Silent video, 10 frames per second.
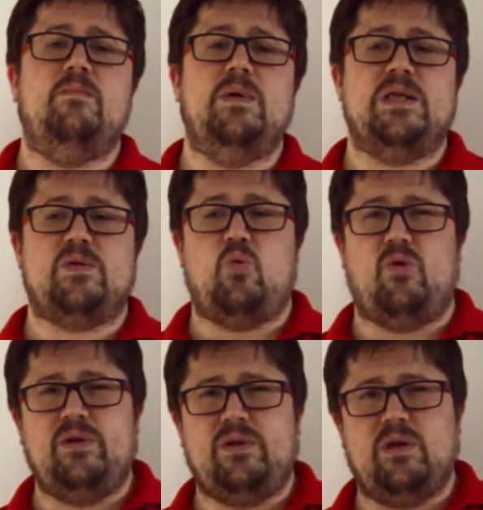It's one
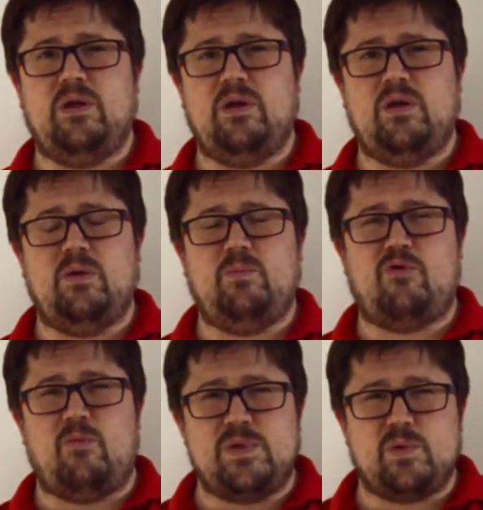of the
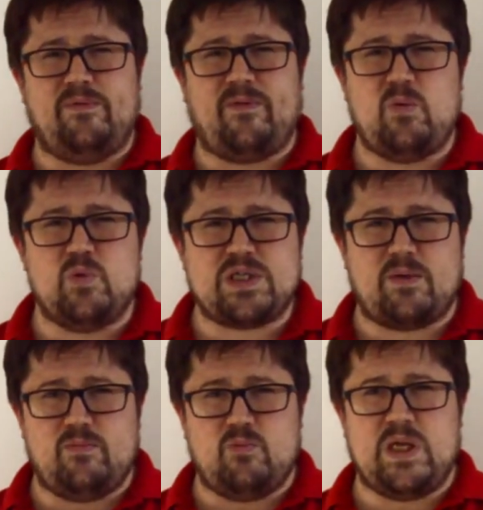problems we find with some
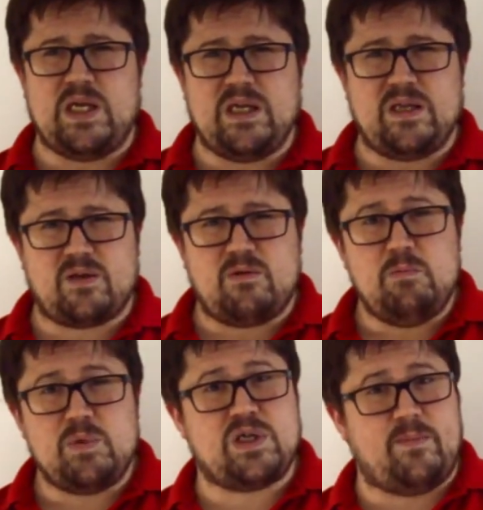
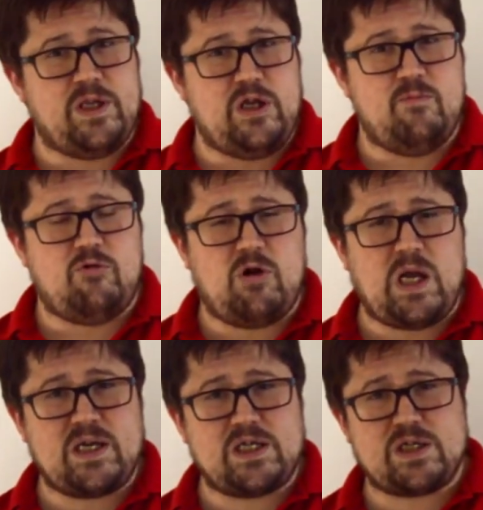of the
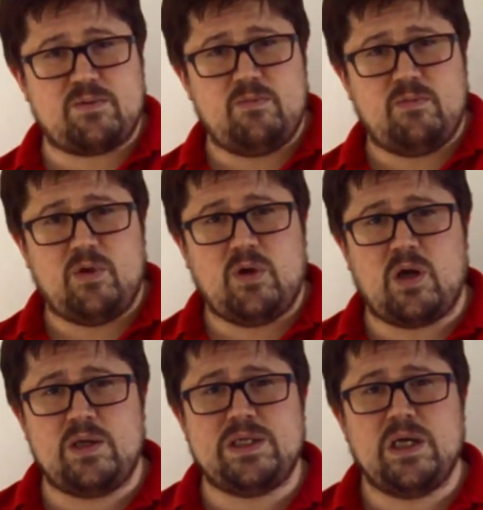Umarex
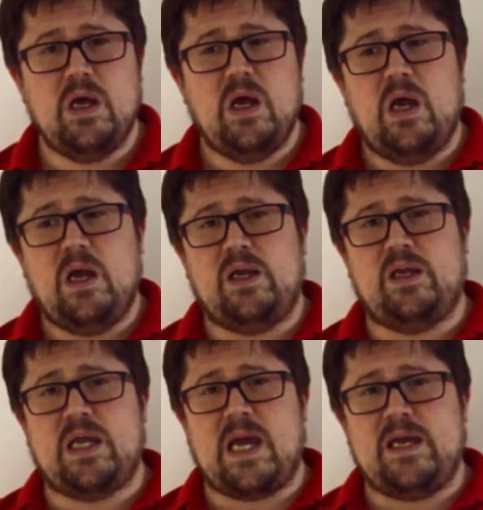guns.
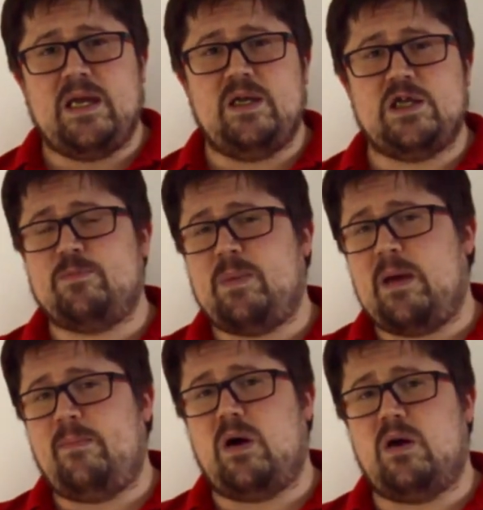Getting
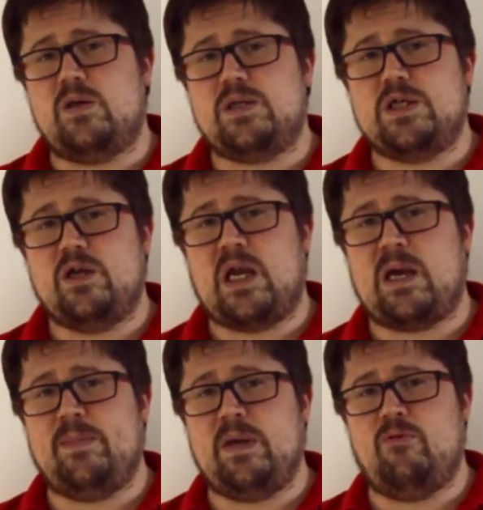spare parts
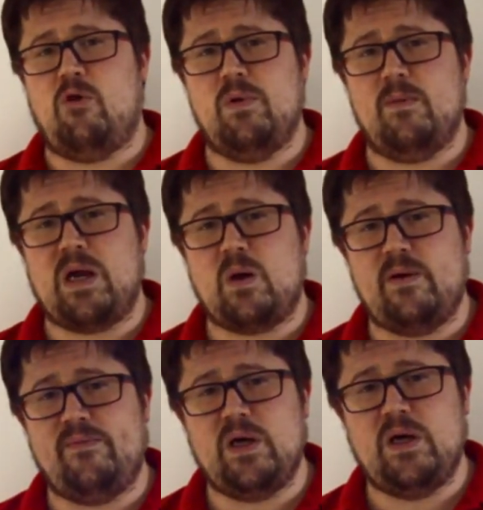can be a problem.
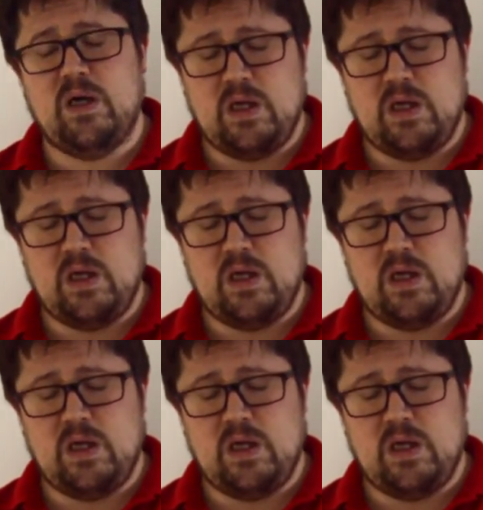However,